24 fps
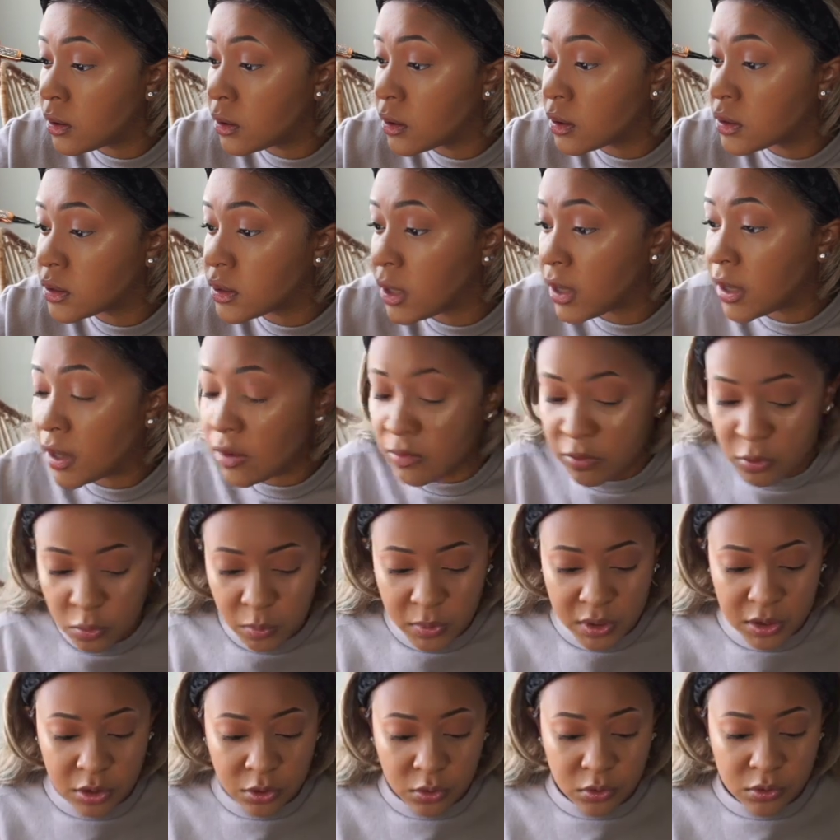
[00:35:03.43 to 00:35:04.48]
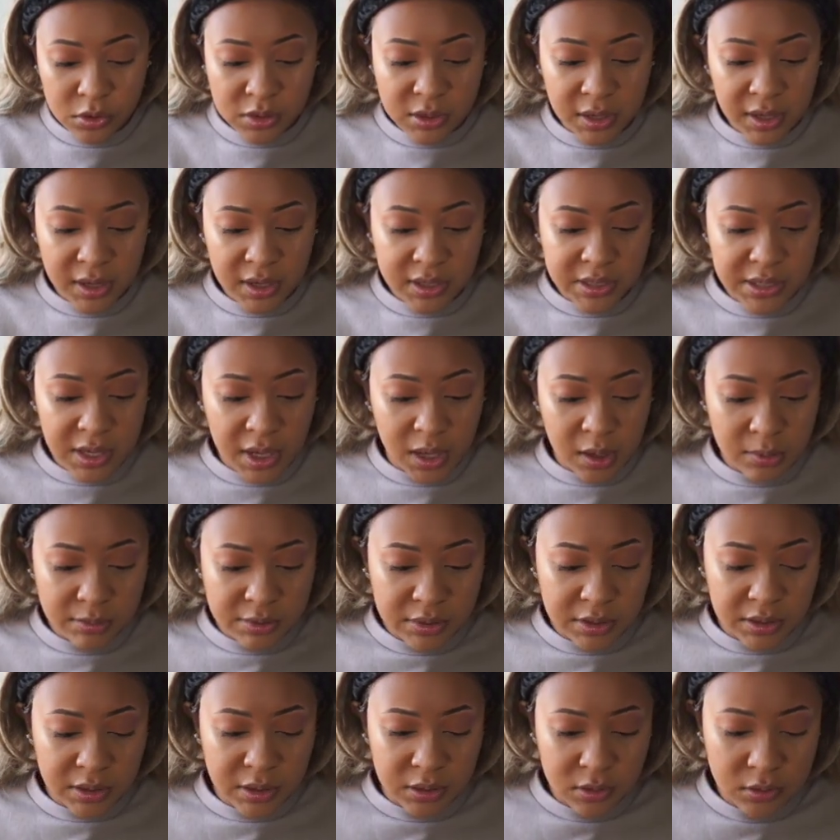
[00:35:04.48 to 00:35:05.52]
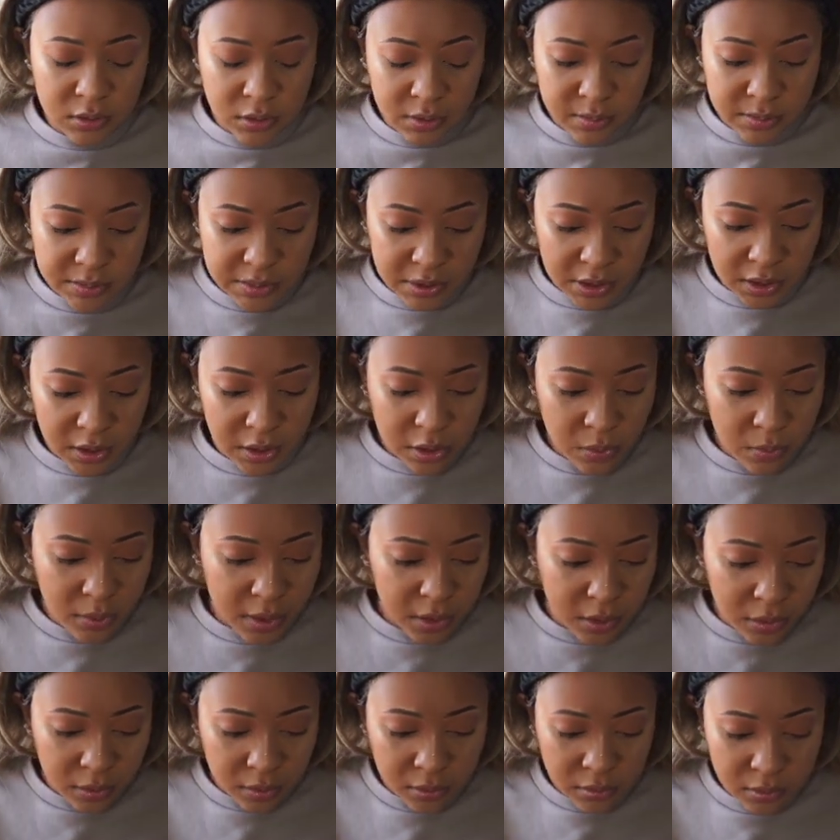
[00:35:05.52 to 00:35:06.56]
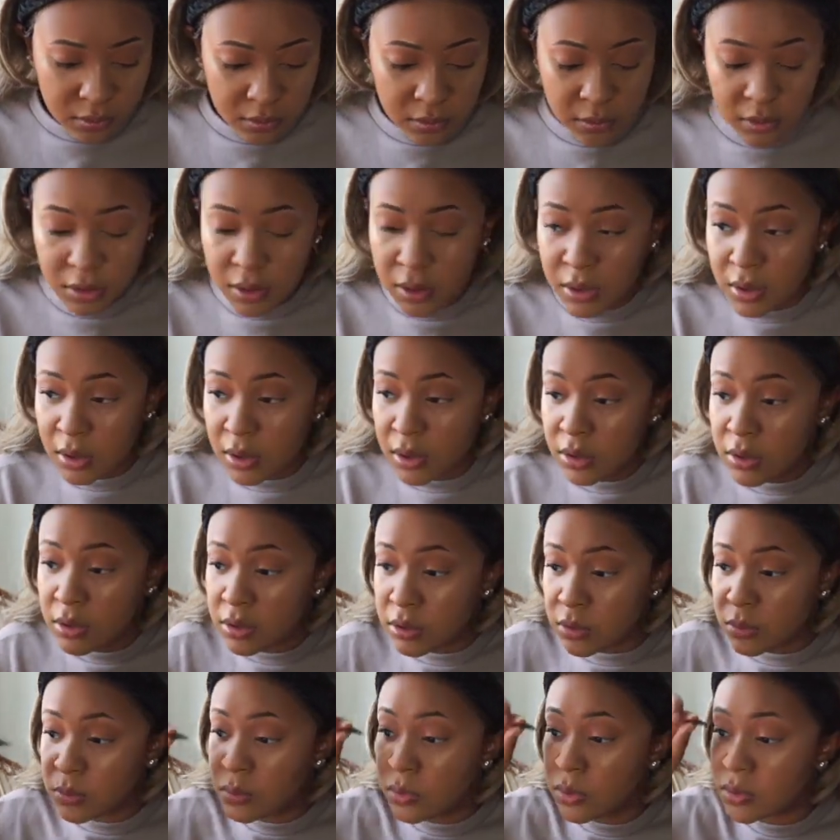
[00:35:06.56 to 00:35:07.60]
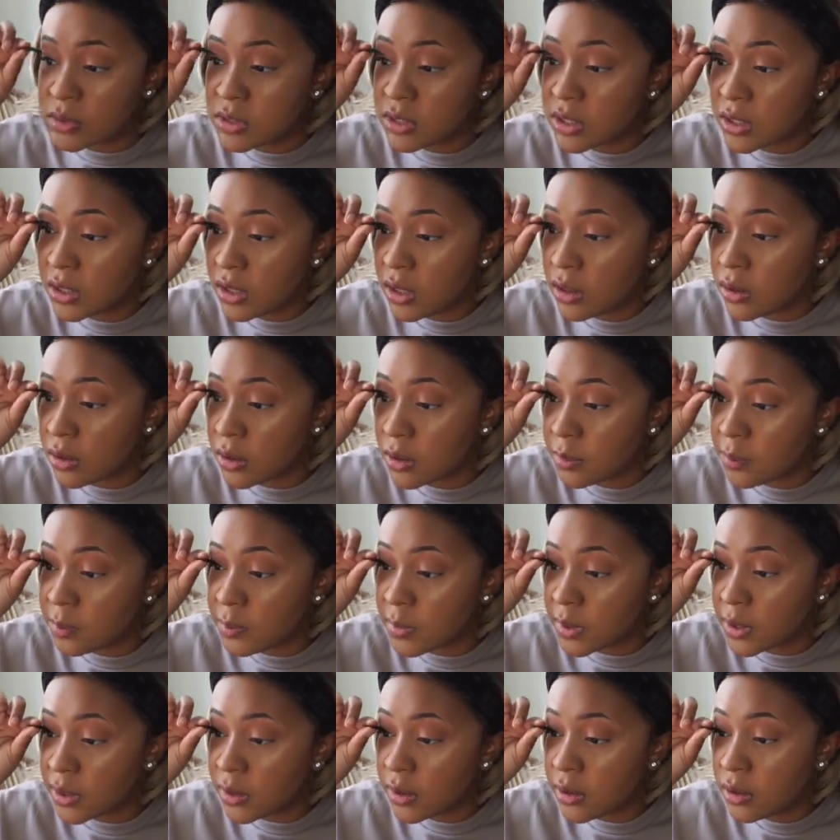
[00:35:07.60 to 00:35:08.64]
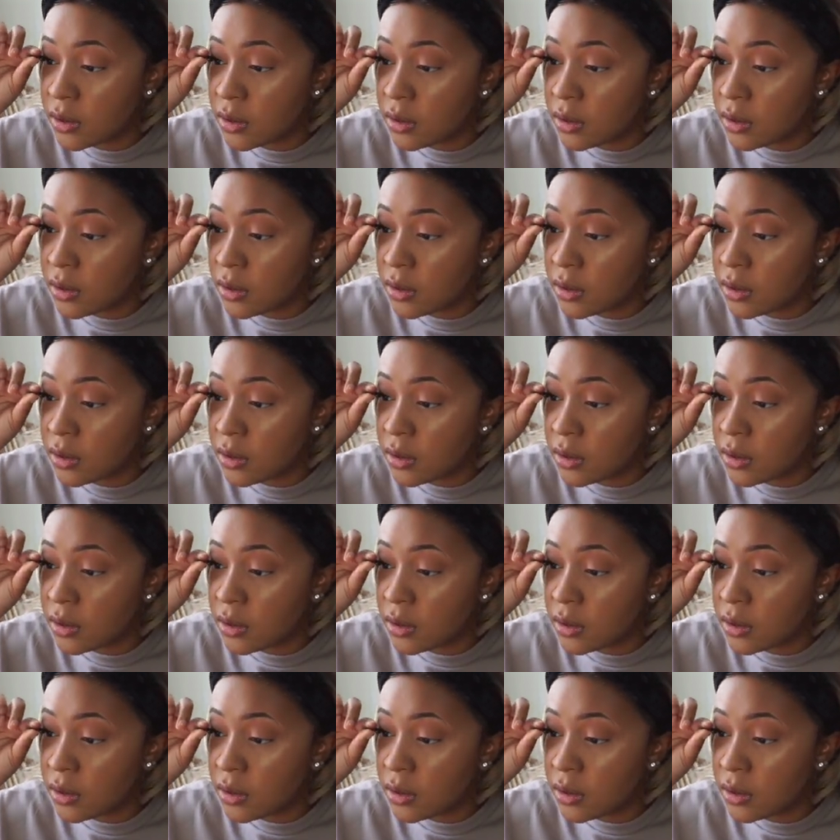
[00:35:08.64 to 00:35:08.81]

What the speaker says: because like if you've been used a lot of times, then you know what I'm saying, you won't stick either. But